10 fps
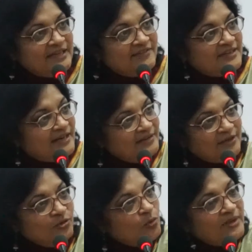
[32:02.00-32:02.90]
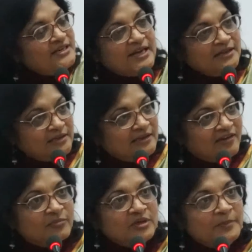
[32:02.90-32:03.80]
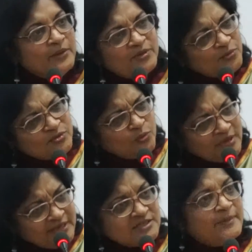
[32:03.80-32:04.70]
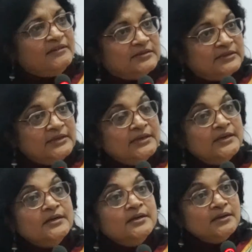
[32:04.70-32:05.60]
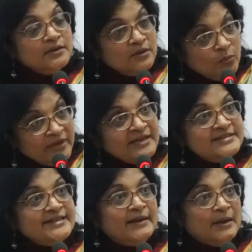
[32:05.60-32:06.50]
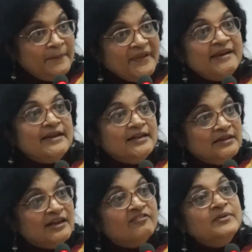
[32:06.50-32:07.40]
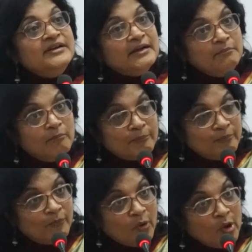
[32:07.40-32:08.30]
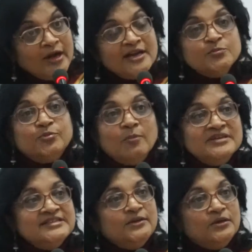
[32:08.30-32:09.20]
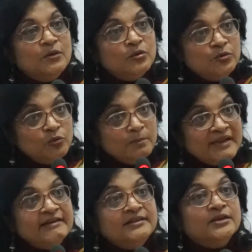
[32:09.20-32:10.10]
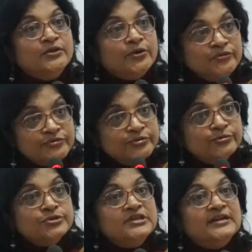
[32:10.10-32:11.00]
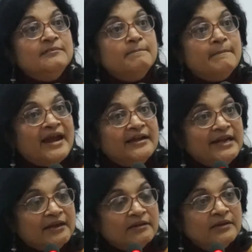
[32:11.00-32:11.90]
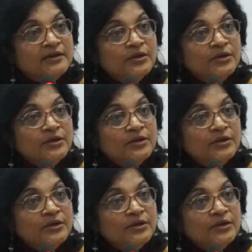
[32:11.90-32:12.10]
they said that no, we reject the government plea, which was only expected. We had said, appealed, and the government had more or less promised that to meet the constitutional mandate,